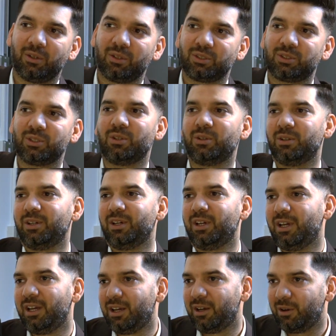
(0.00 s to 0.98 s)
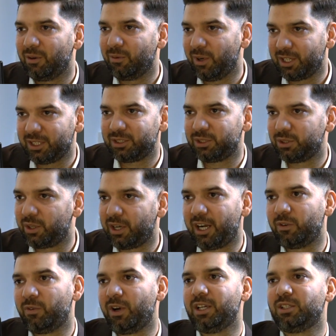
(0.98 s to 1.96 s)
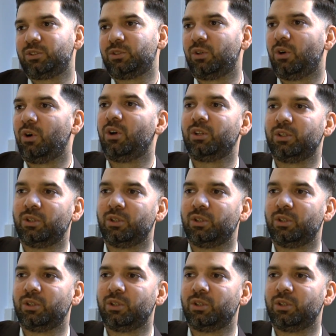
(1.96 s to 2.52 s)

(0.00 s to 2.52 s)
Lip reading: So what is your advice to all